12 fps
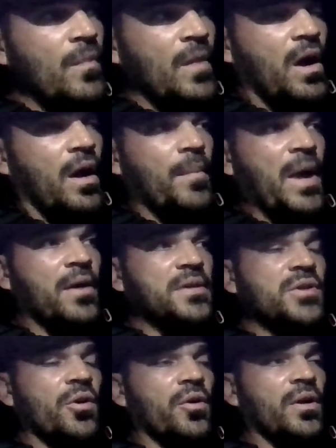how to
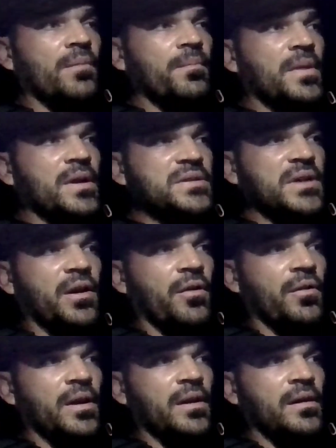start up a
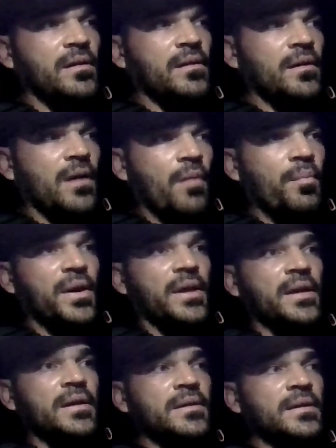security
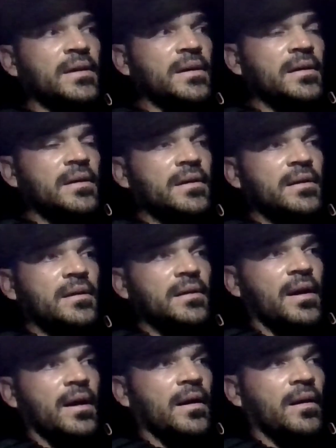company
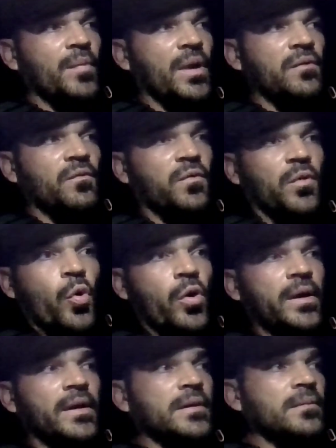in
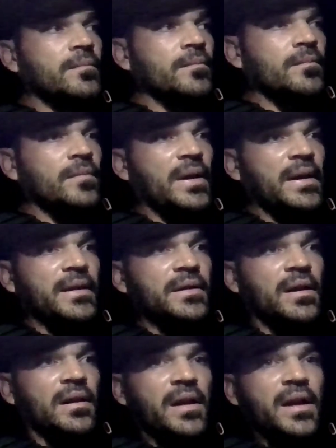Florida. And
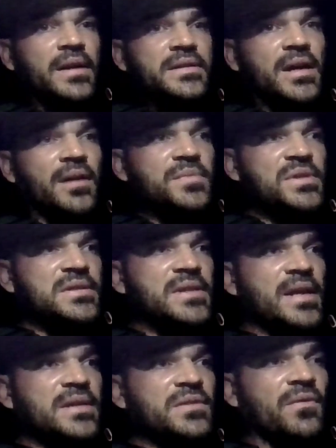a lot of times the
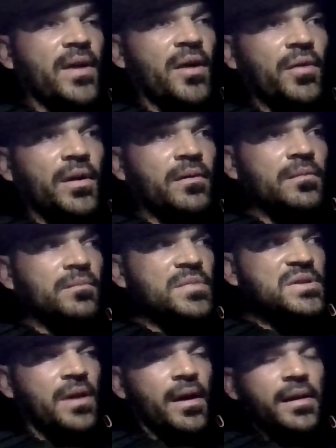states vary
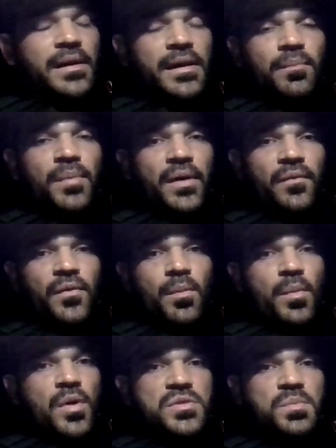slightly, but for the
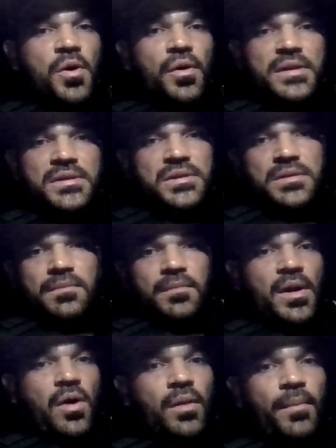most part it's
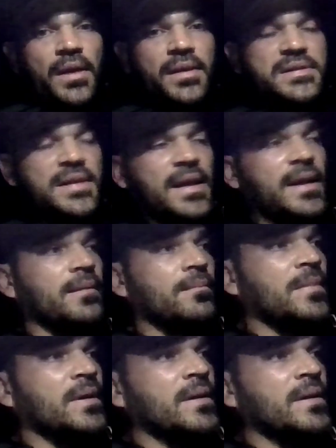all about the same.